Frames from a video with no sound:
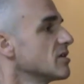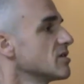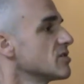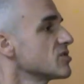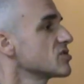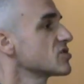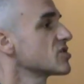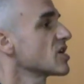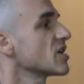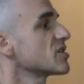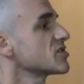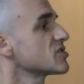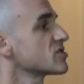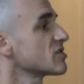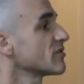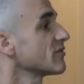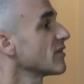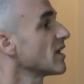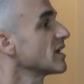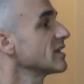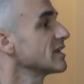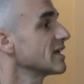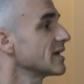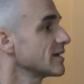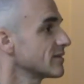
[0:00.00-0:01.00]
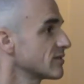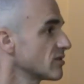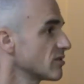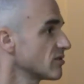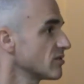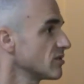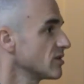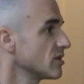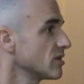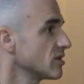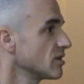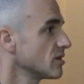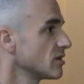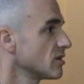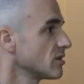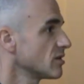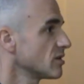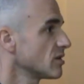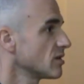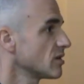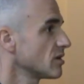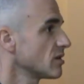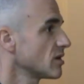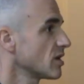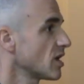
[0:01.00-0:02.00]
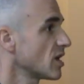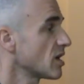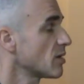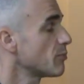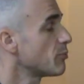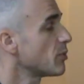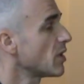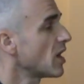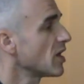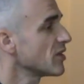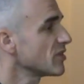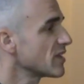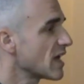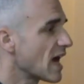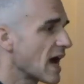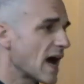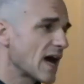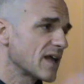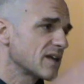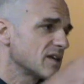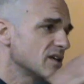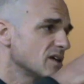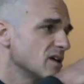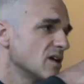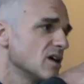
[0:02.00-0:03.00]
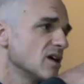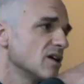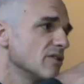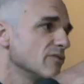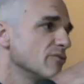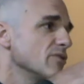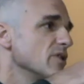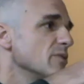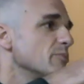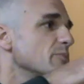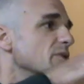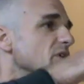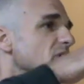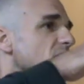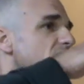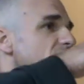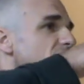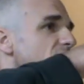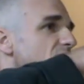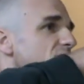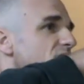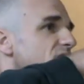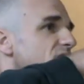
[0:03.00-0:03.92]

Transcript: sense of identity. And upon that, we build our